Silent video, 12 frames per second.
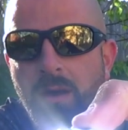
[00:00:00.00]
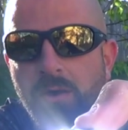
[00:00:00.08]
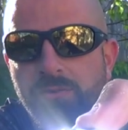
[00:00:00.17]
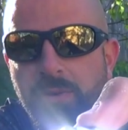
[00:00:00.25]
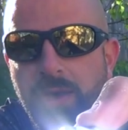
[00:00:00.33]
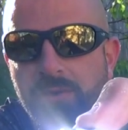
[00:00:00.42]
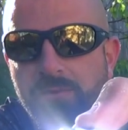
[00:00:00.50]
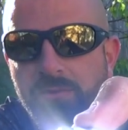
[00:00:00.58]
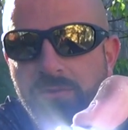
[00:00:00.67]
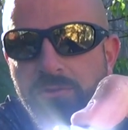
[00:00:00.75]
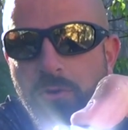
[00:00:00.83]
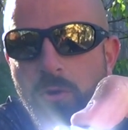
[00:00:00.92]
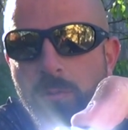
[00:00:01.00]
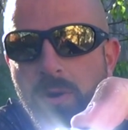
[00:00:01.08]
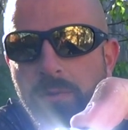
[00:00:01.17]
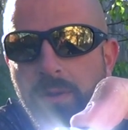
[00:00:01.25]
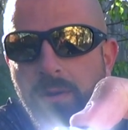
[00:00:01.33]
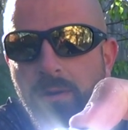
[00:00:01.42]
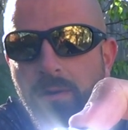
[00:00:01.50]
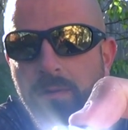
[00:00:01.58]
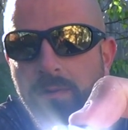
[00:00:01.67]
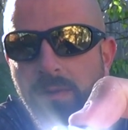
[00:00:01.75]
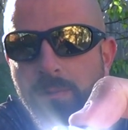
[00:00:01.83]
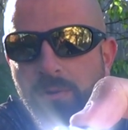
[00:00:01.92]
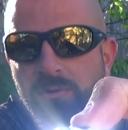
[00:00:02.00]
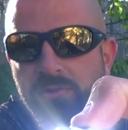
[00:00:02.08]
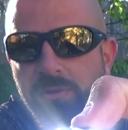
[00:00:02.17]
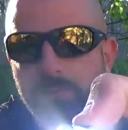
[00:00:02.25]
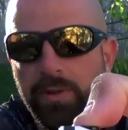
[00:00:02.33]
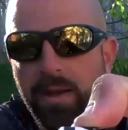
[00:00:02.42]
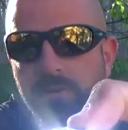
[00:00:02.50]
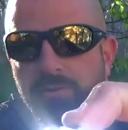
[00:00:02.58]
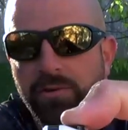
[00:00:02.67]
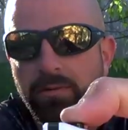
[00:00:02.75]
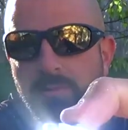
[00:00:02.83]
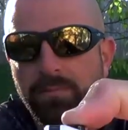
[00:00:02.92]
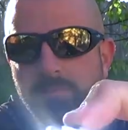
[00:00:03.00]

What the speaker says: Also has the strobe on there, the emergency flasher.